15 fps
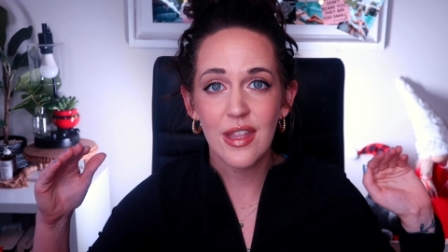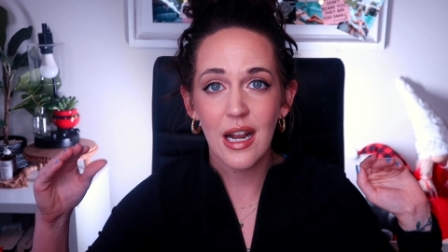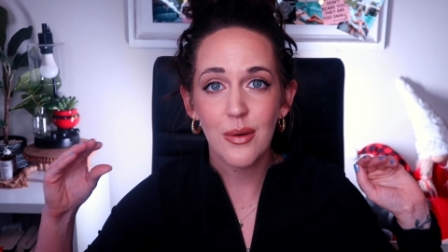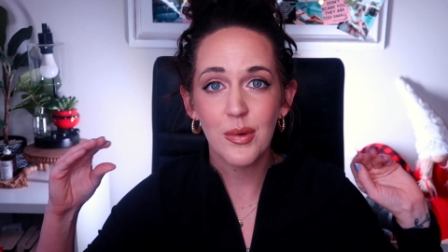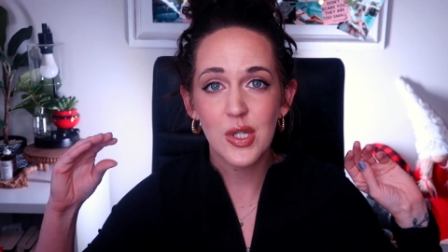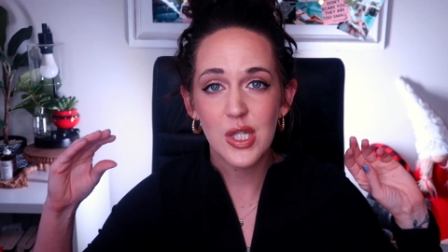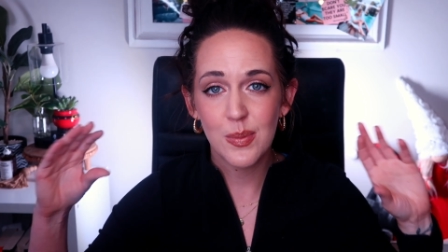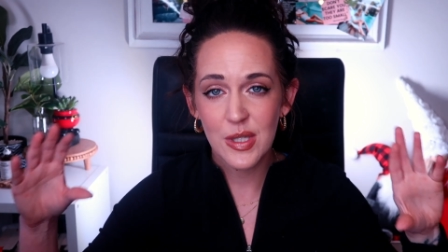then
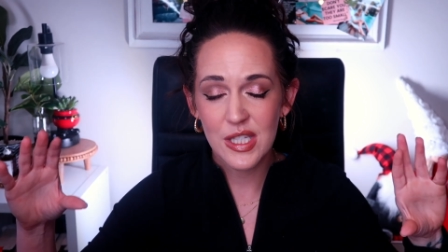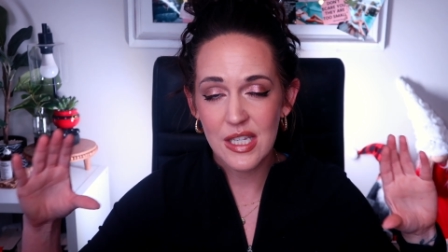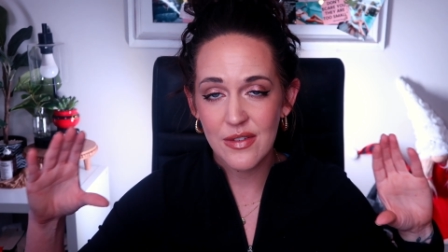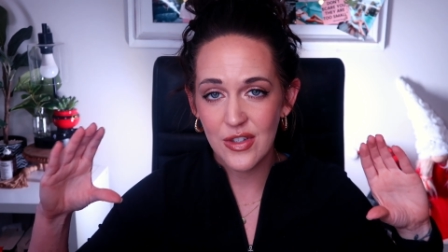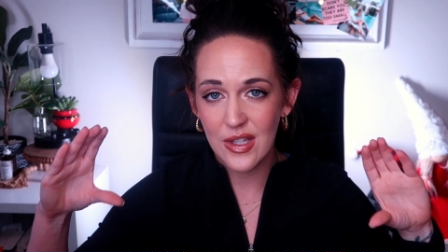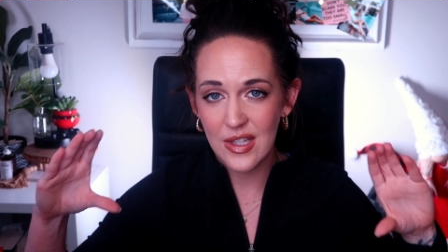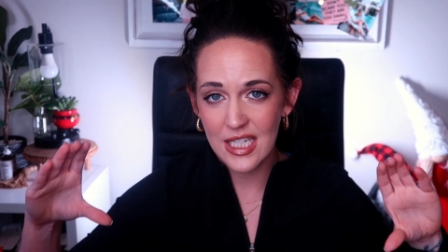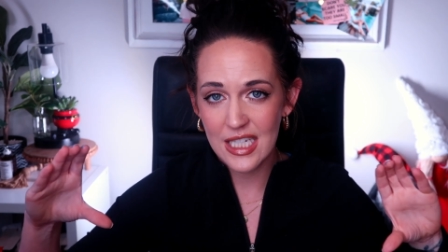I will
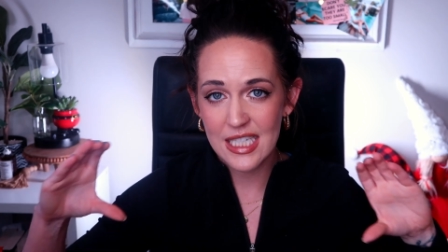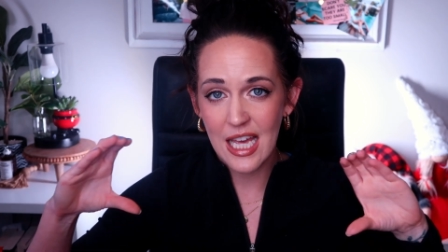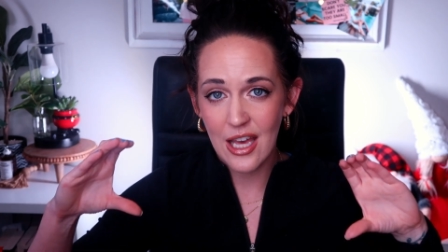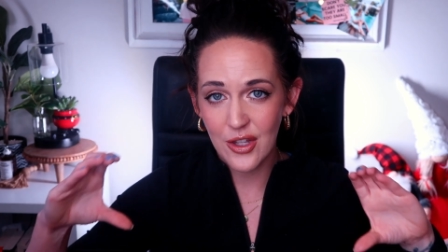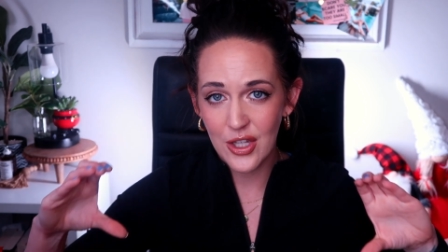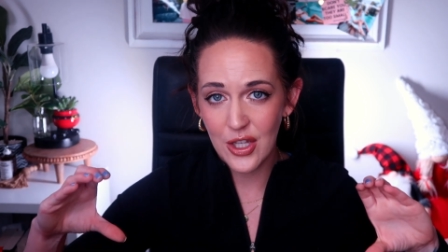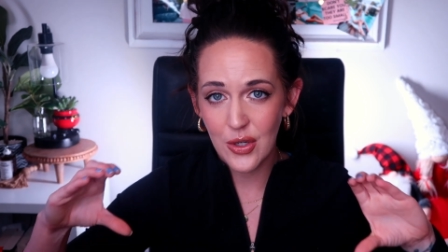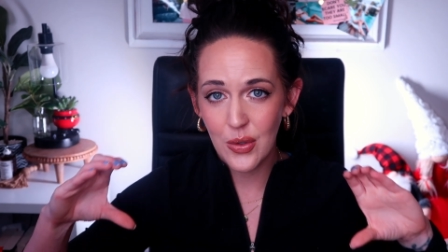specifically
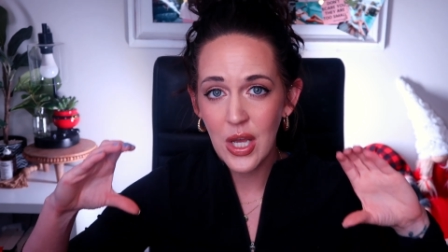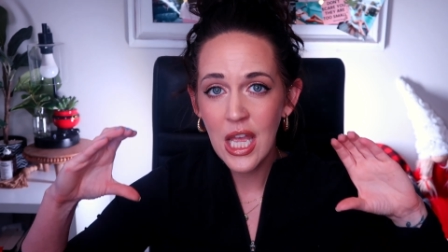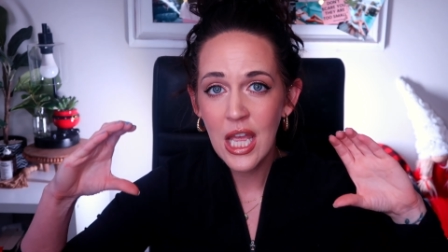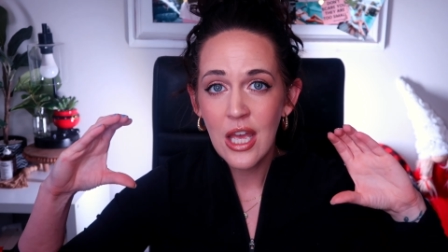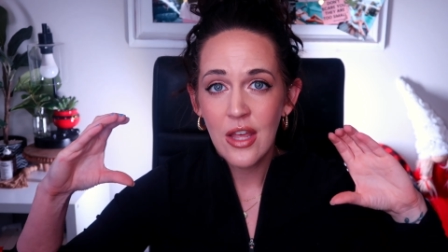tell you